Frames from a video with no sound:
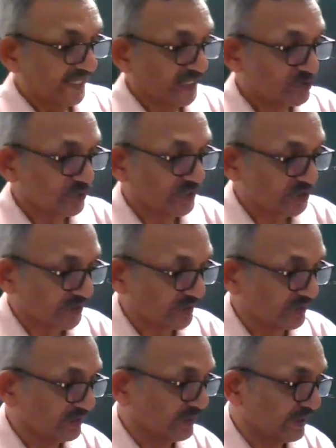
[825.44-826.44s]
Next
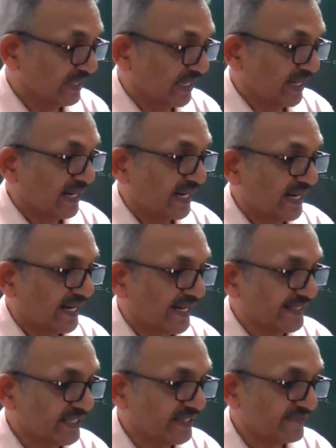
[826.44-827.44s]
question.
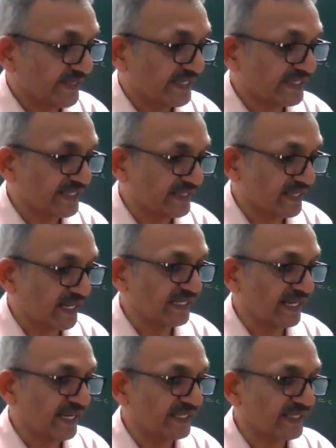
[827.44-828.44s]
Identify
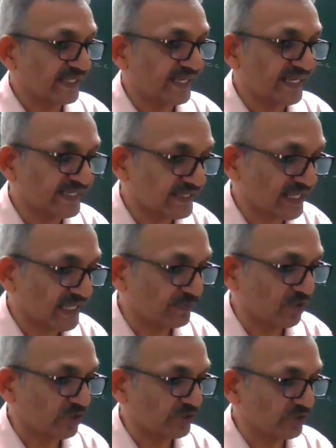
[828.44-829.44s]
chiral and
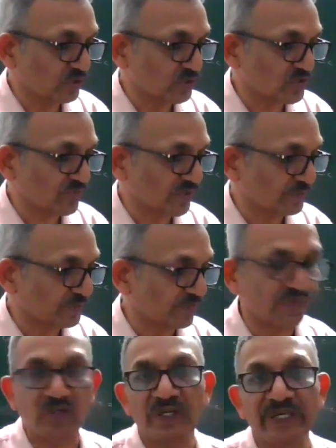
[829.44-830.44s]
achiral molecules from the
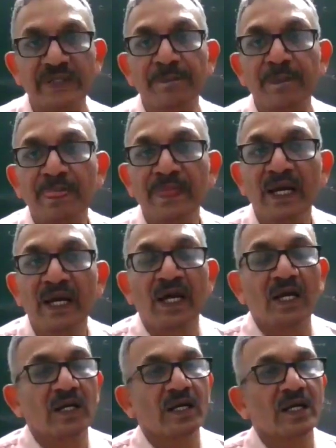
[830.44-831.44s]
following.
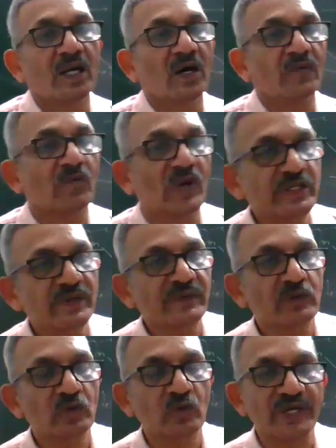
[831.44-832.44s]
Now, what you
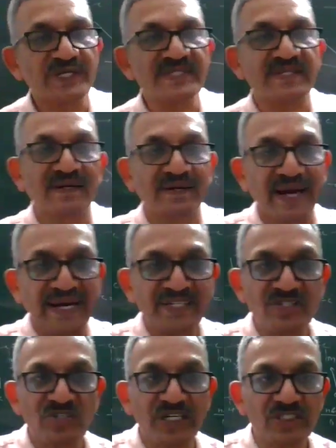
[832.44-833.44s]
have to do is
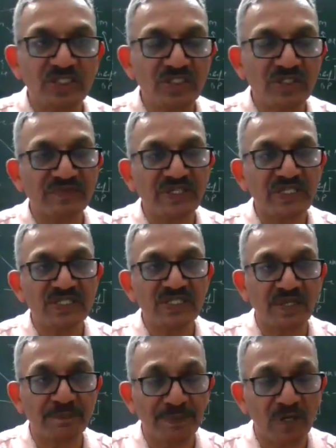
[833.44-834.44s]
write structures of these
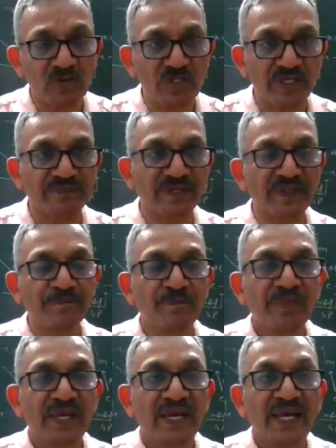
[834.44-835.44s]
compounds given
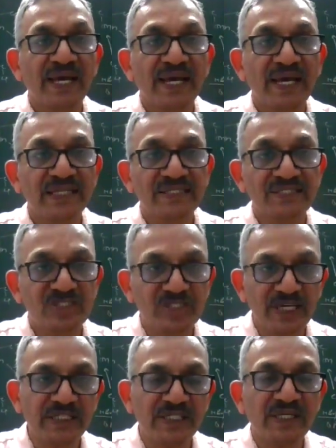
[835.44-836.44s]
and
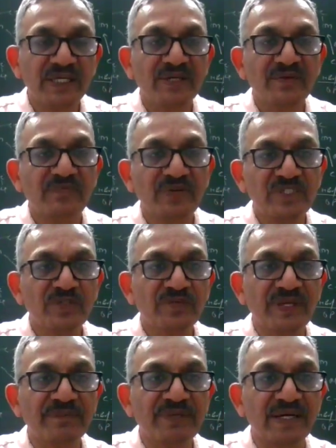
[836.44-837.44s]
check which
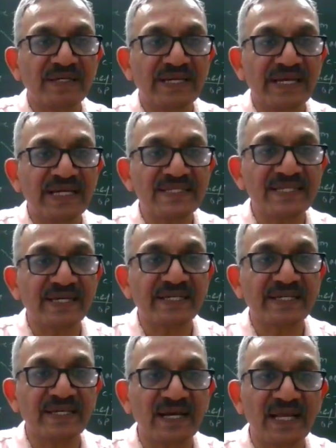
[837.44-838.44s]
of them contains
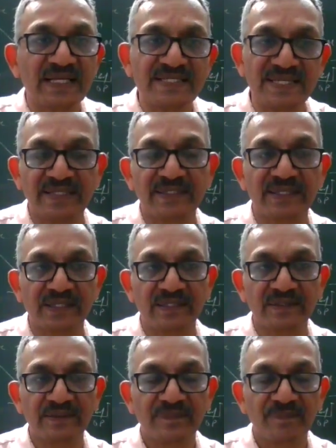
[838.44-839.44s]
a chiral
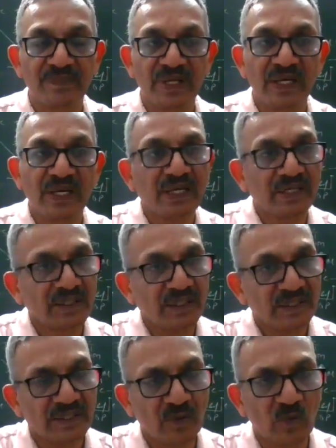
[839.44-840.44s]
center.
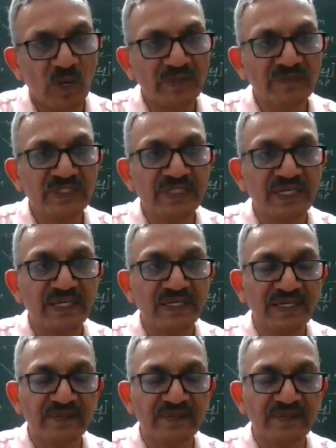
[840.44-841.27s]
The one which